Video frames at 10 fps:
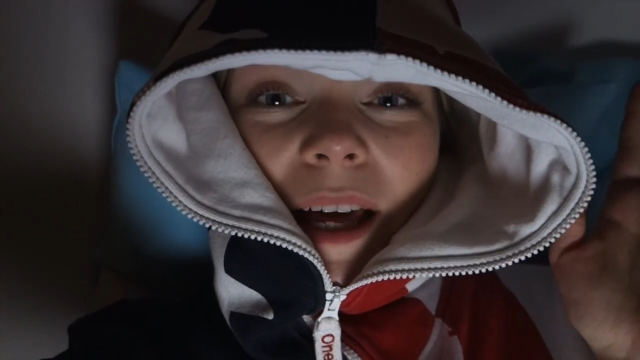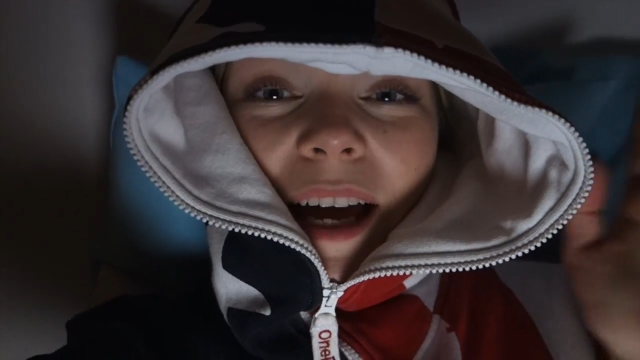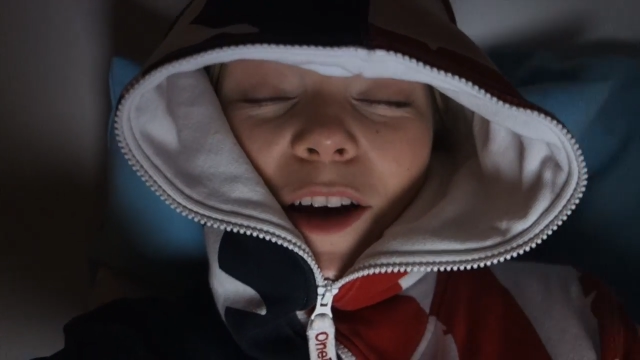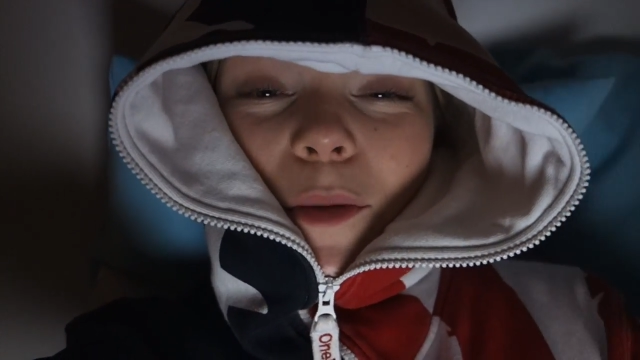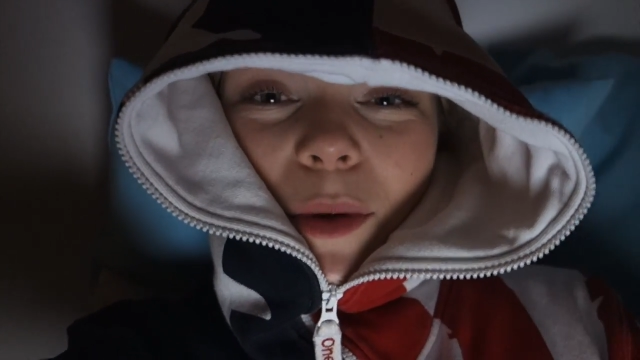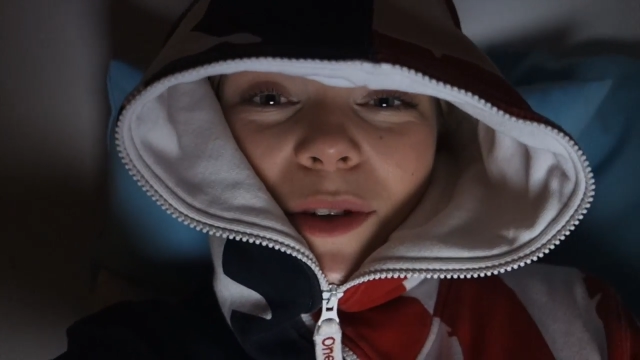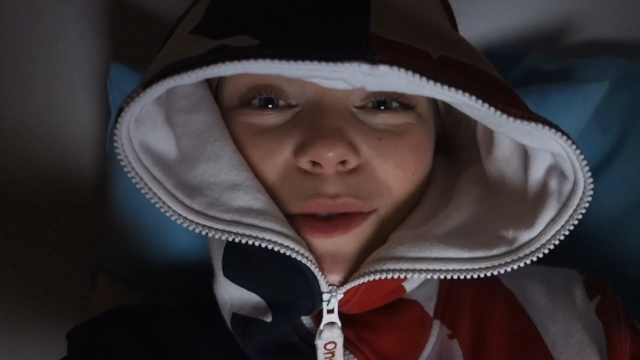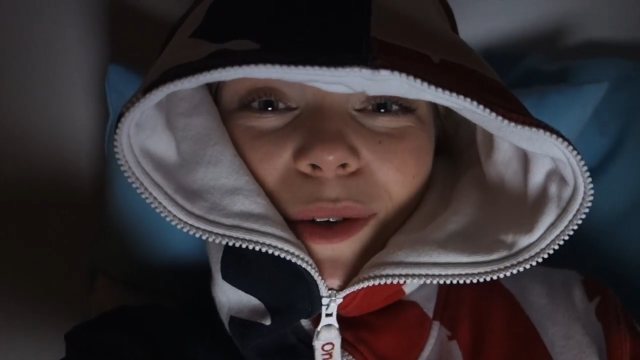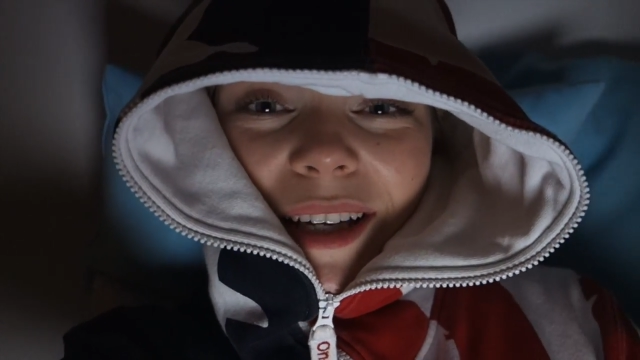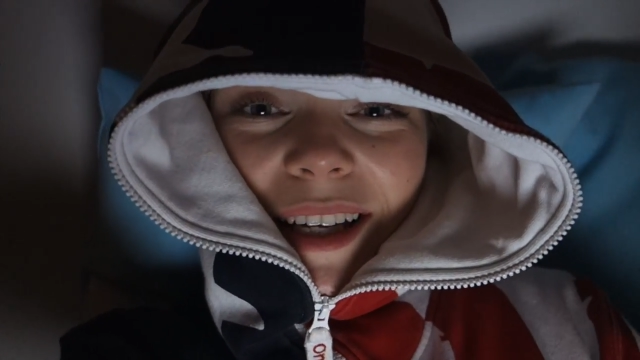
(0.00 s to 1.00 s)
I hope you
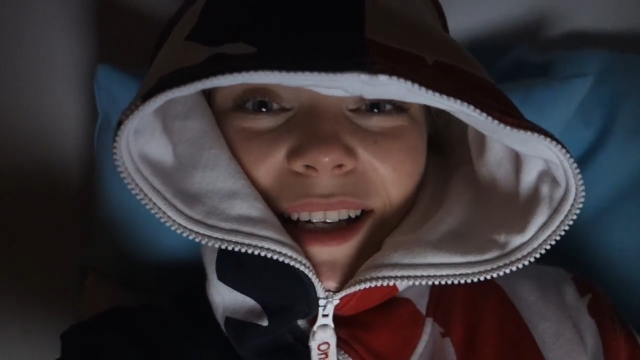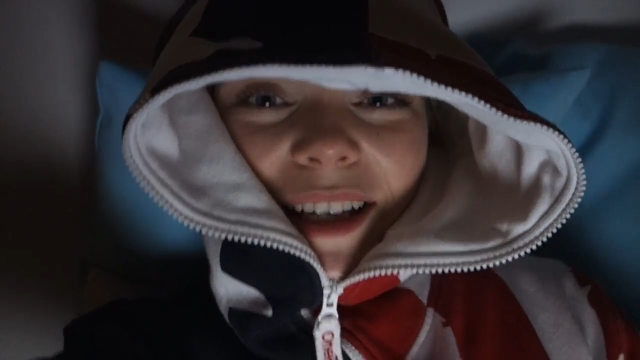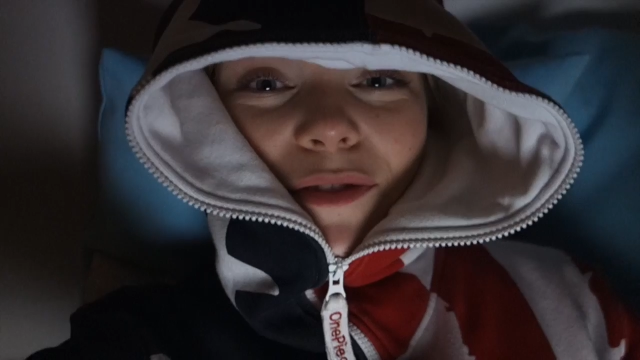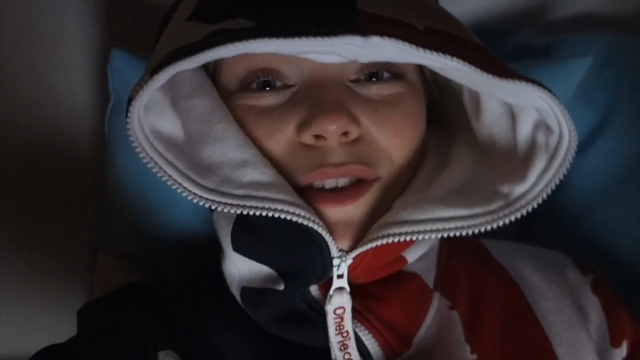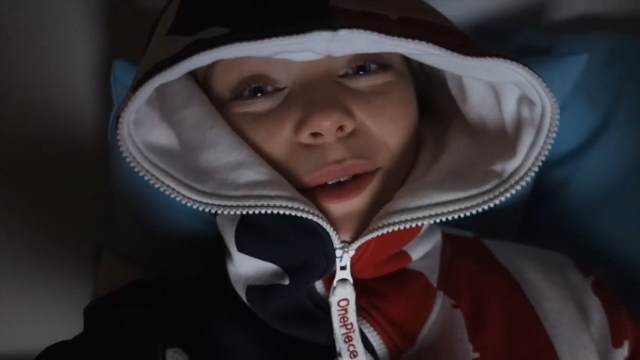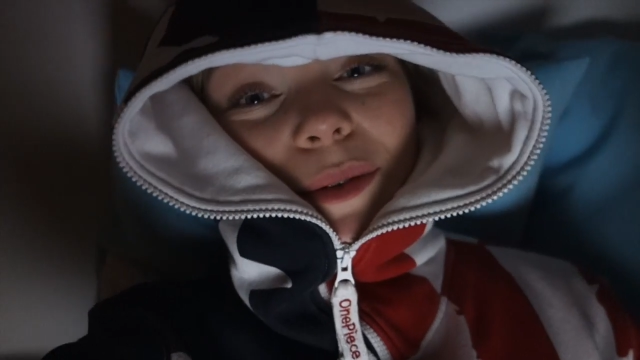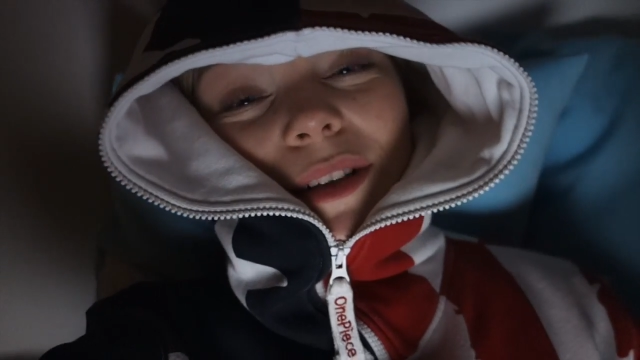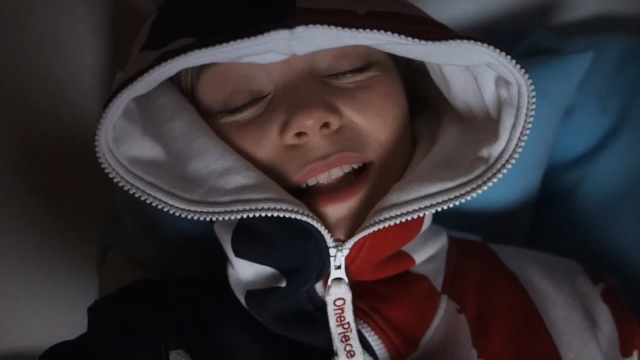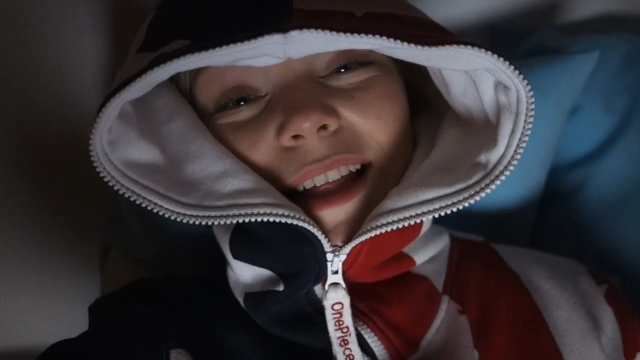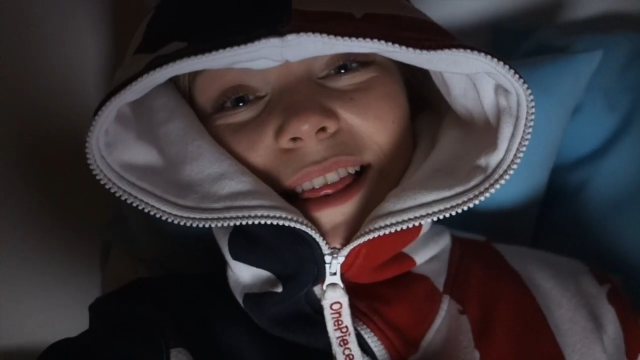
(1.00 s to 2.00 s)
enjoyed. If you
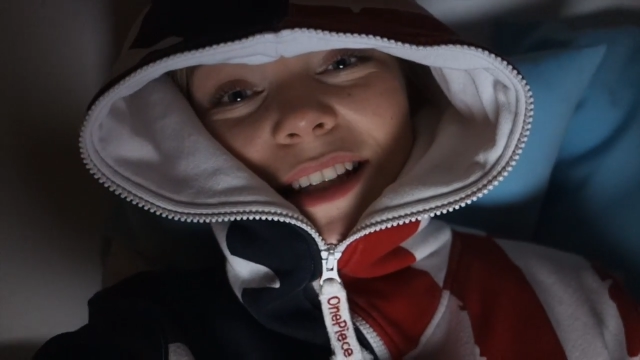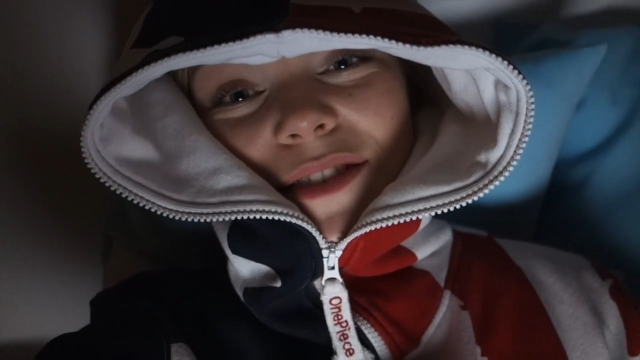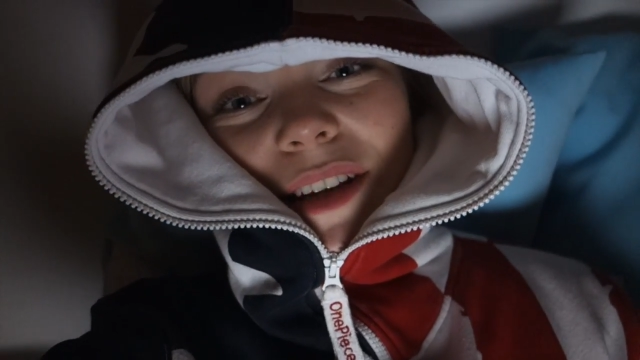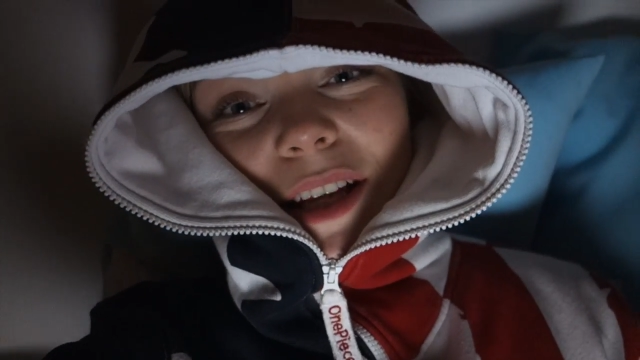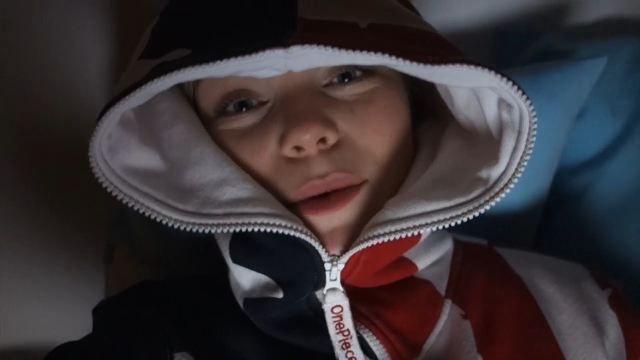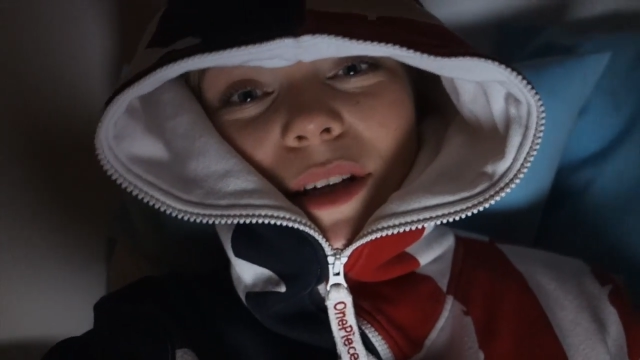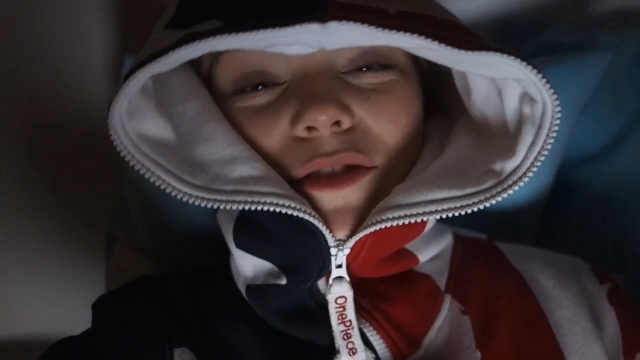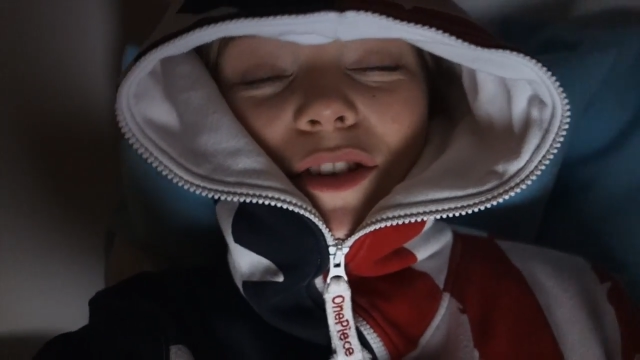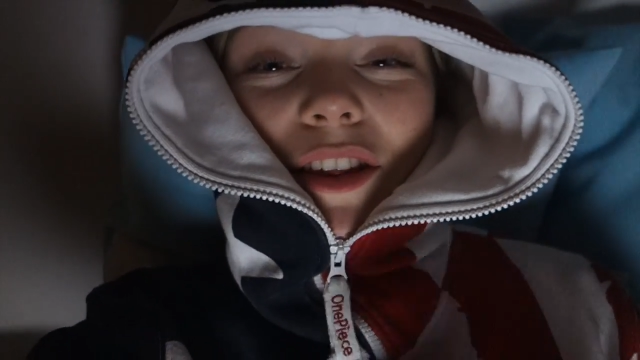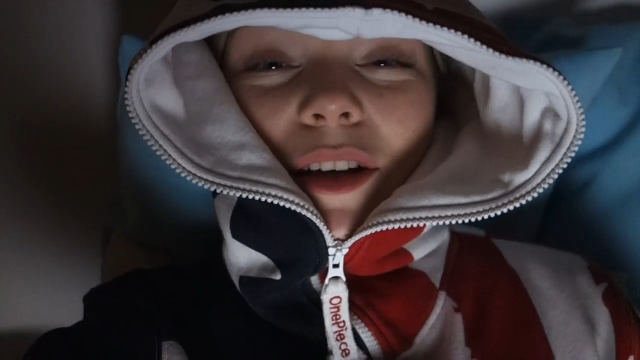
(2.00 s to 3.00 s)
liked this video and
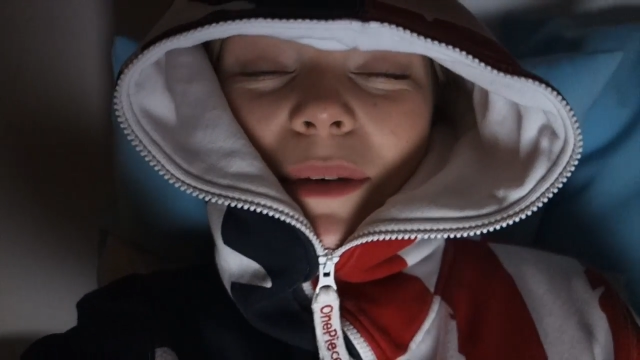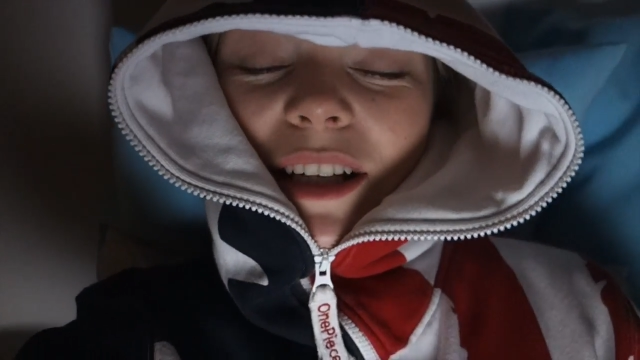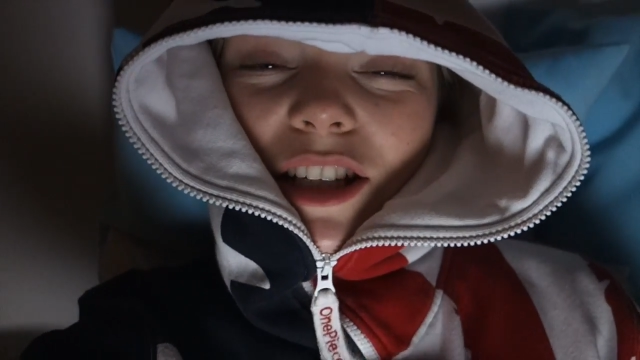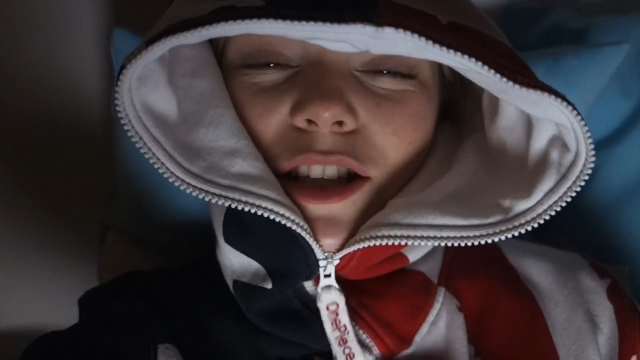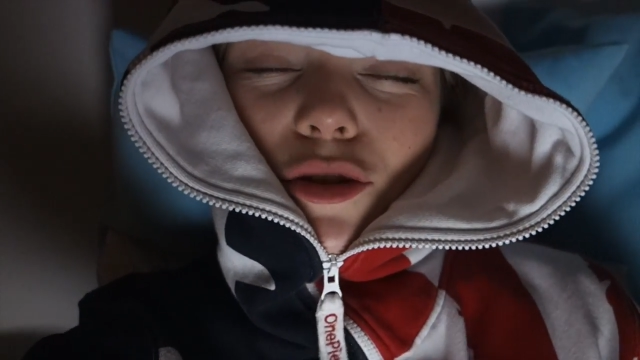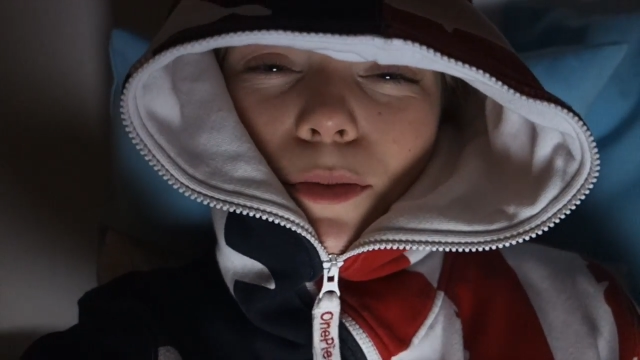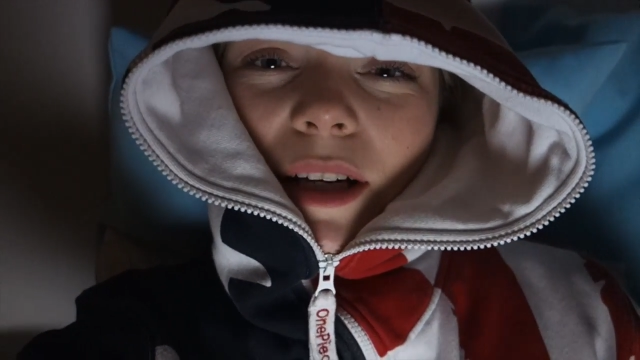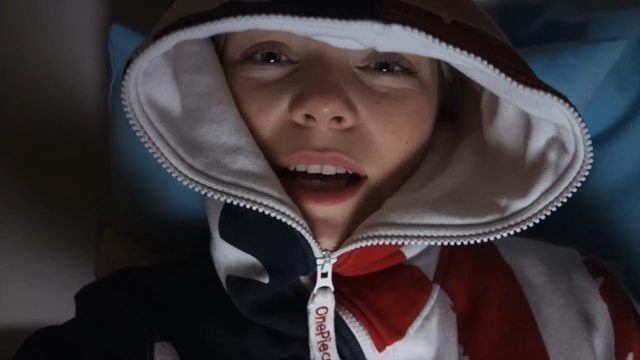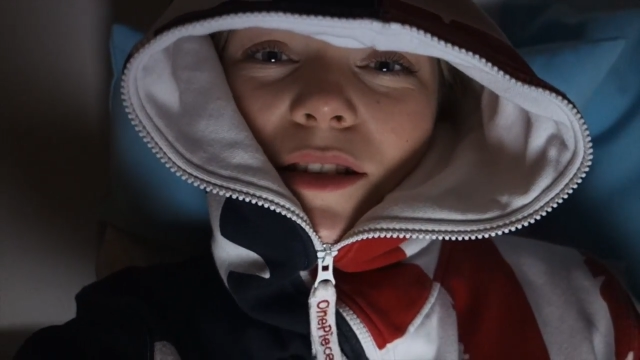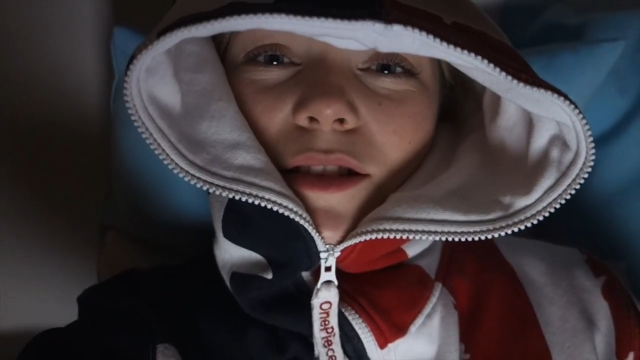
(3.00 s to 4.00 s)
if you thought my
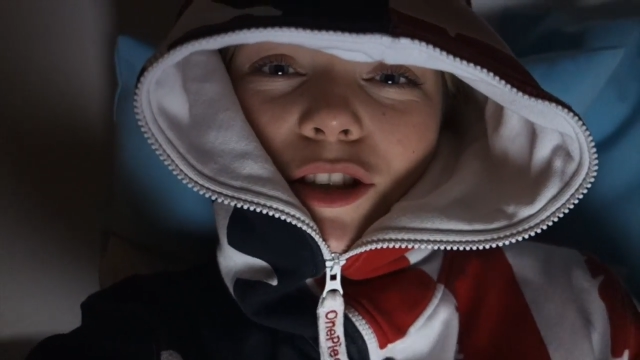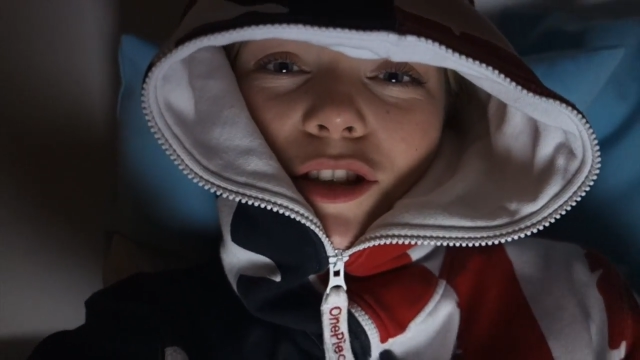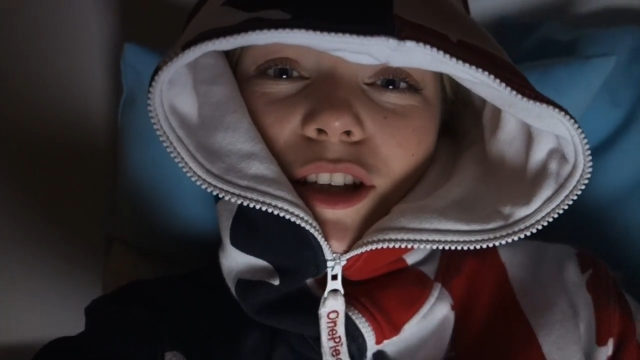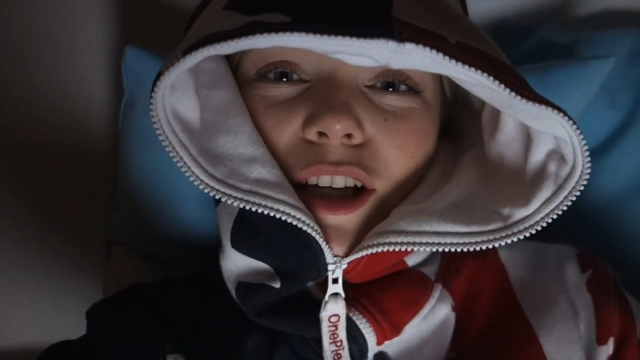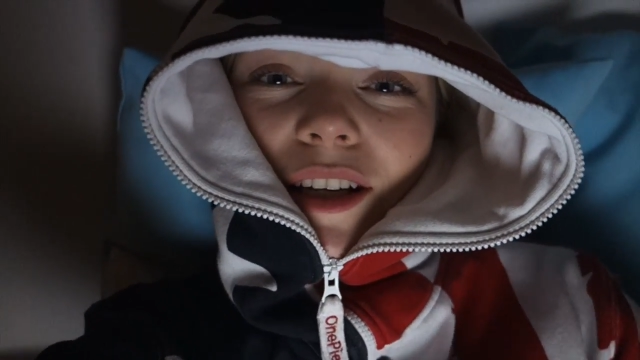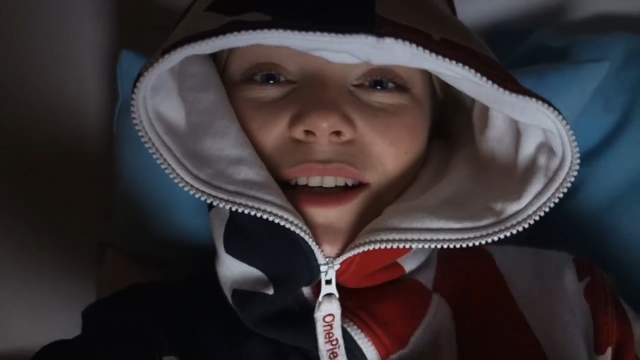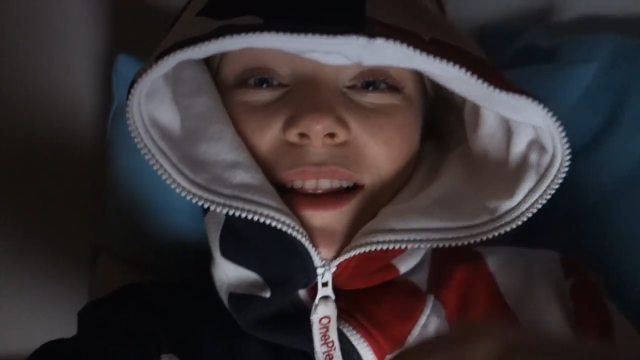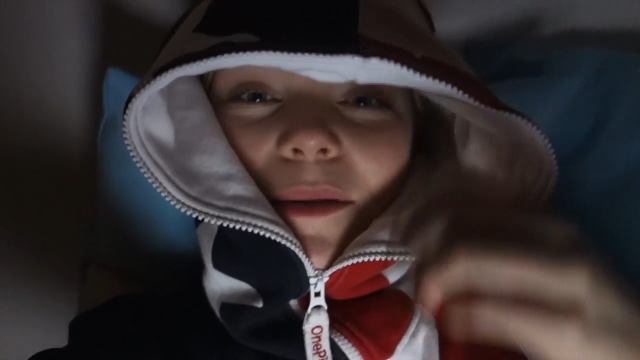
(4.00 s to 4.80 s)
gingerbread house looked good,